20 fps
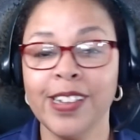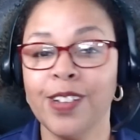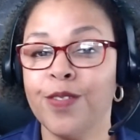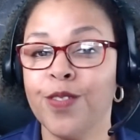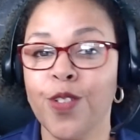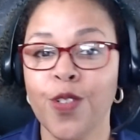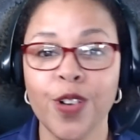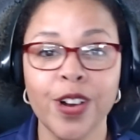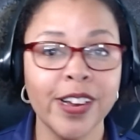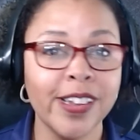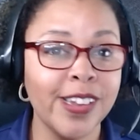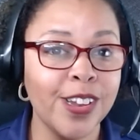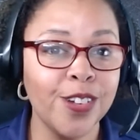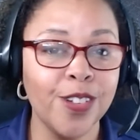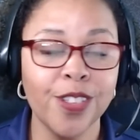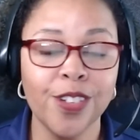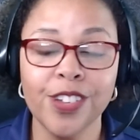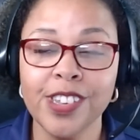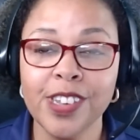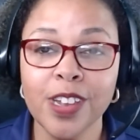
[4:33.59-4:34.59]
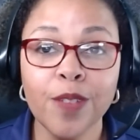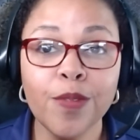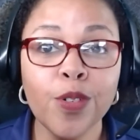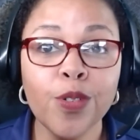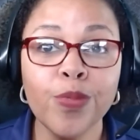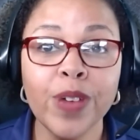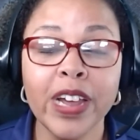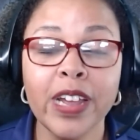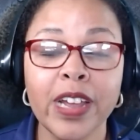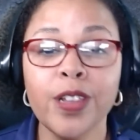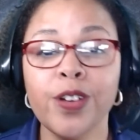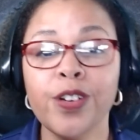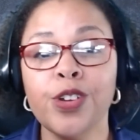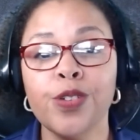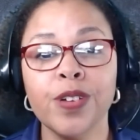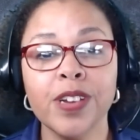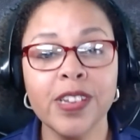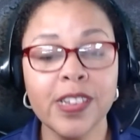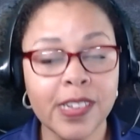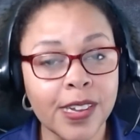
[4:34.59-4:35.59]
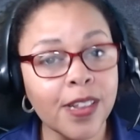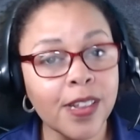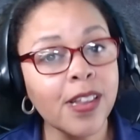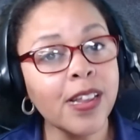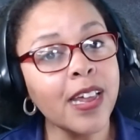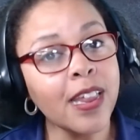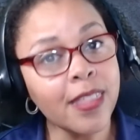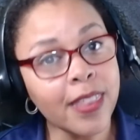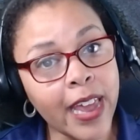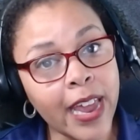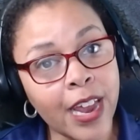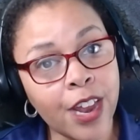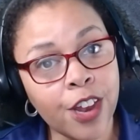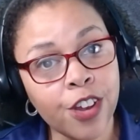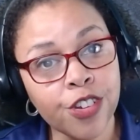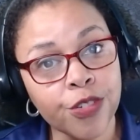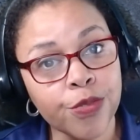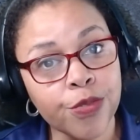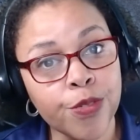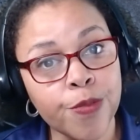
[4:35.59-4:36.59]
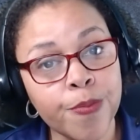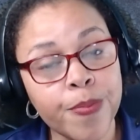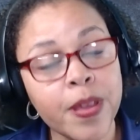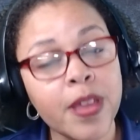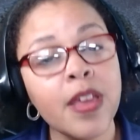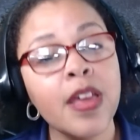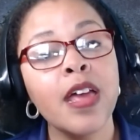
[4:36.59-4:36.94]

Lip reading: Of course, you know, there's several regulars who are still in the age group